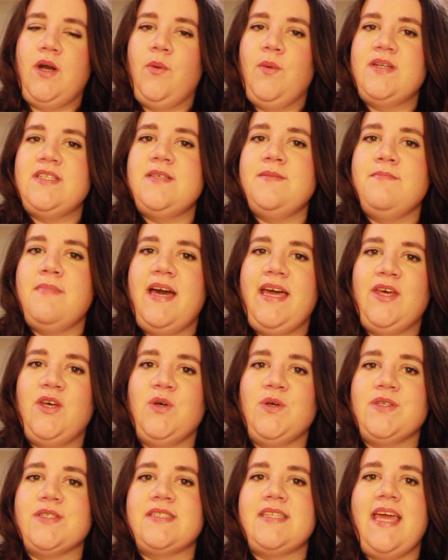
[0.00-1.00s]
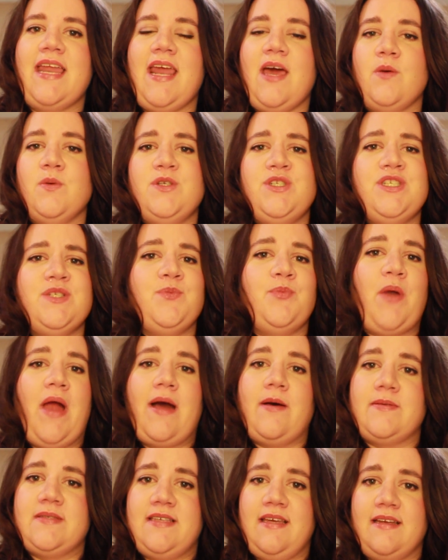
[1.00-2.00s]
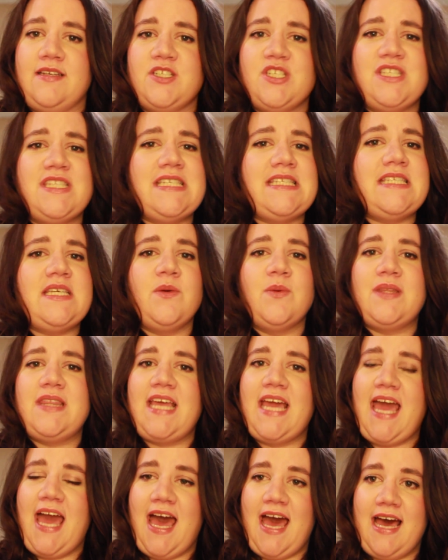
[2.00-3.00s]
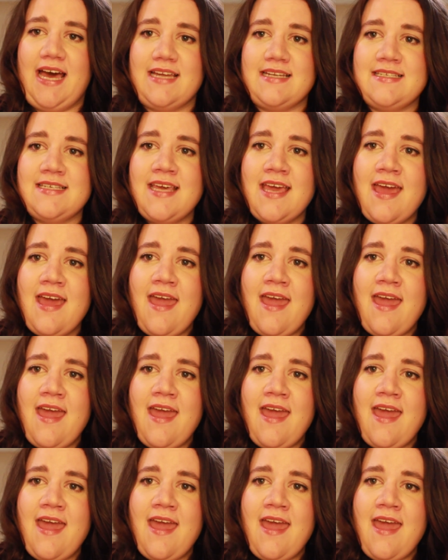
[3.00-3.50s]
I went to Michael's and I was just browsing just to see what they had.